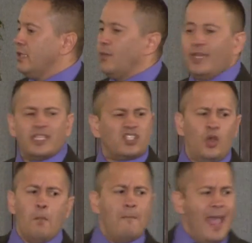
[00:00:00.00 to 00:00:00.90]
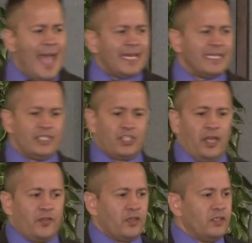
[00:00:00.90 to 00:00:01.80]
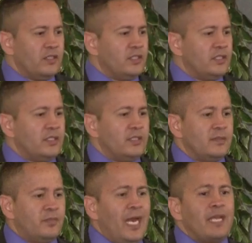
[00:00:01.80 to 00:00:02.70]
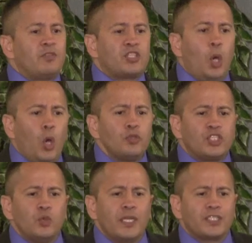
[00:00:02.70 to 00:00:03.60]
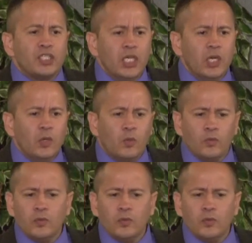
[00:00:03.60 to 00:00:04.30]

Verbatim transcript: And we get so mad at each other. But I told you what to do.